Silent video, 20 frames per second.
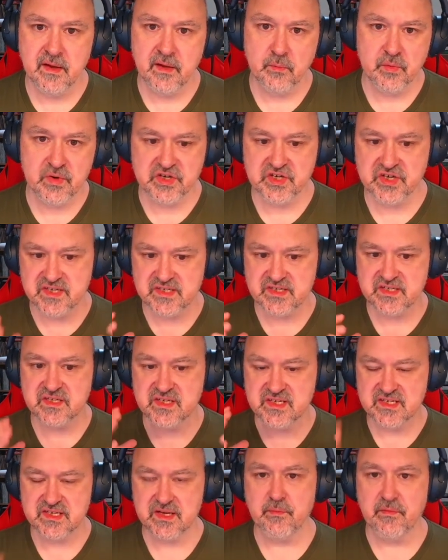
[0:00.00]
which is
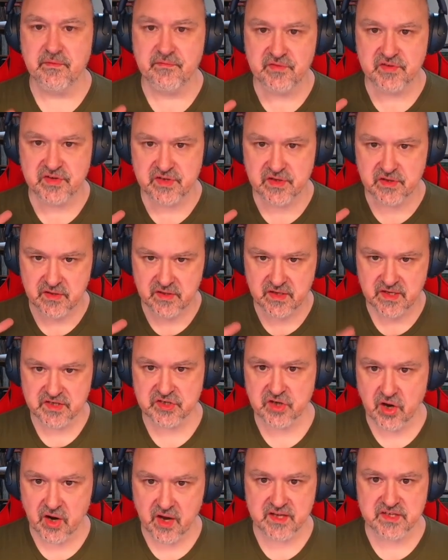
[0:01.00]
the sum of the
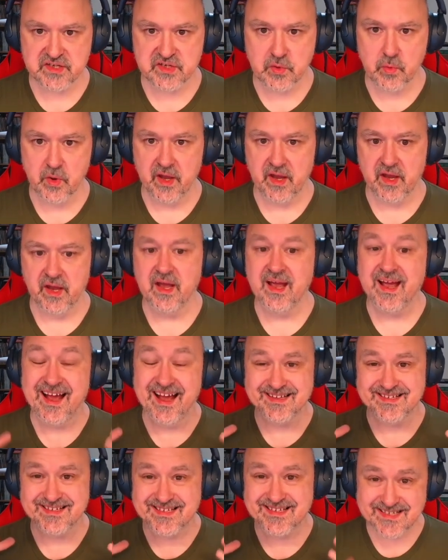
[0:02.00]
entire square,
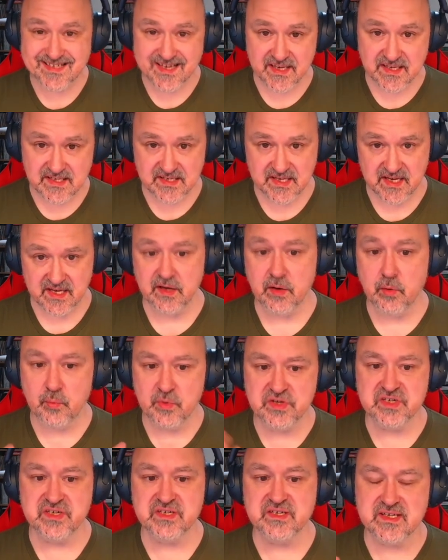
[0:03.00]
and 60,
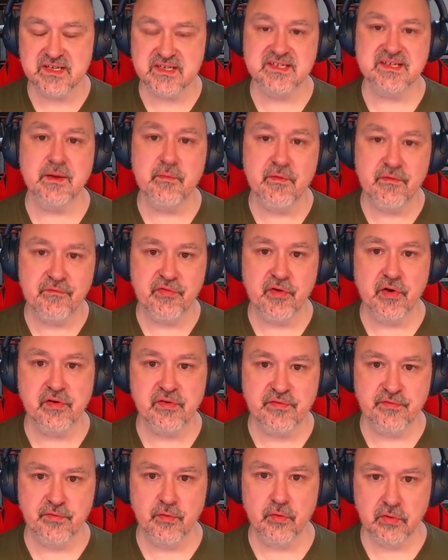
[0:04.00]
which is the sum of those
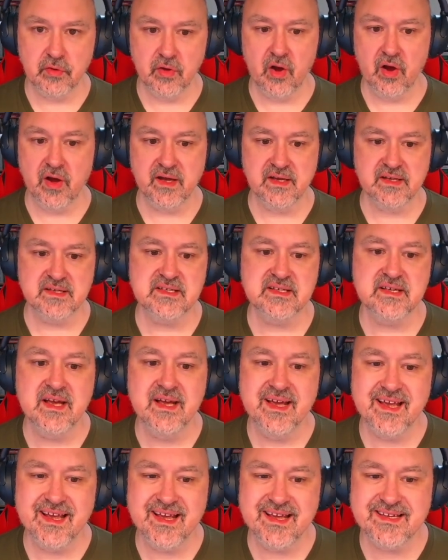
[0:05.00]
4 lines,
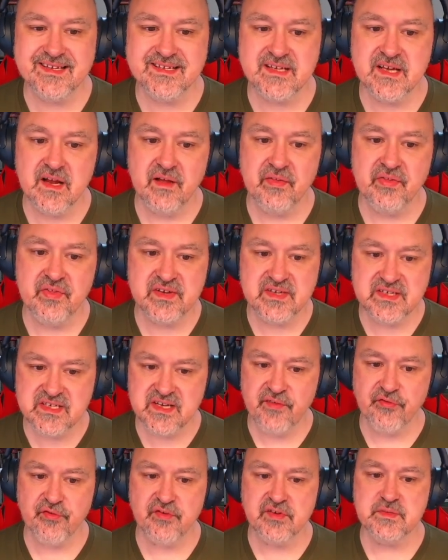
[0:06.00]
is the
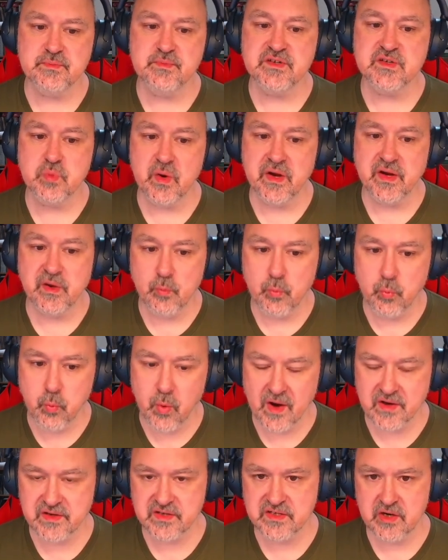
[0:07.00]
difference between
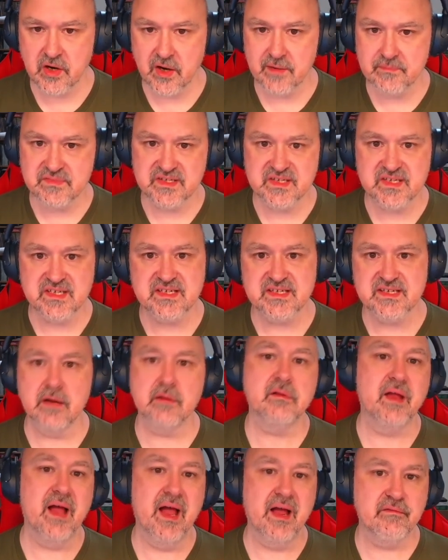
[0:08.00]
1 times this
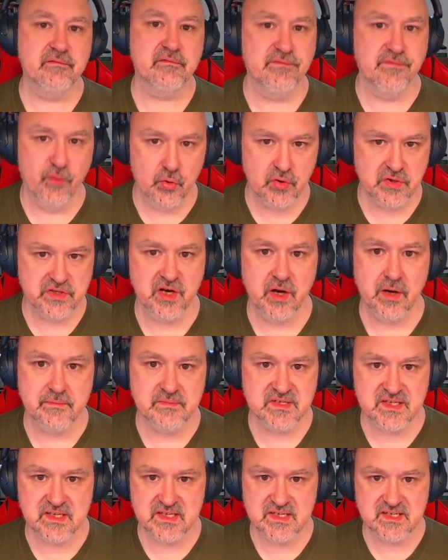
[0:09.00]
cell and 4
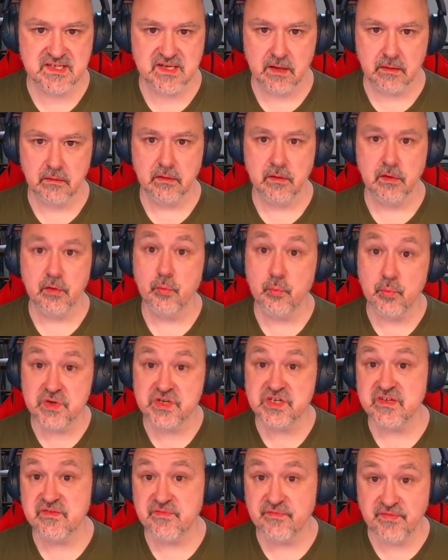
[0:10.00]
times this cell,
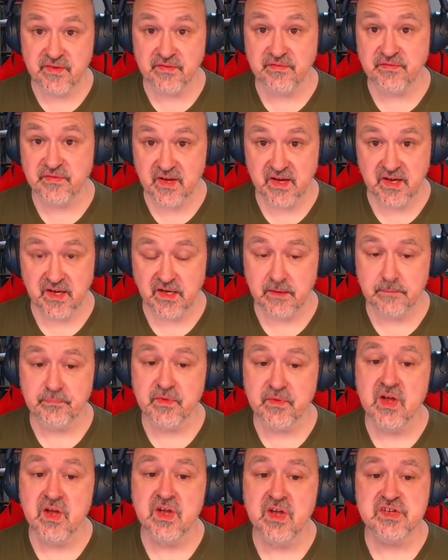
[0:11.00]
which is 15.
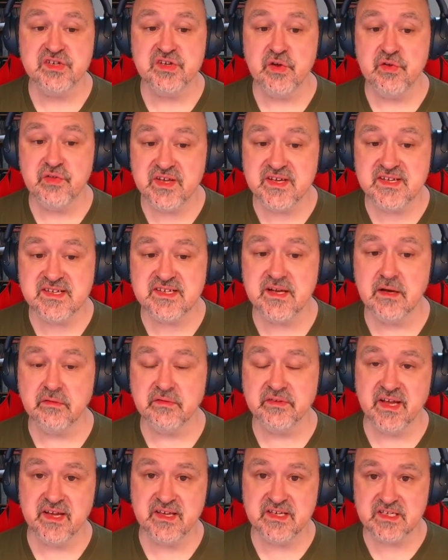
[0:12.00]
So this cell
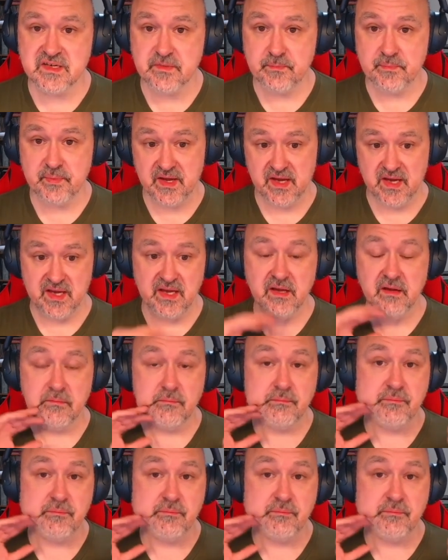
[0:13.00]
needs to be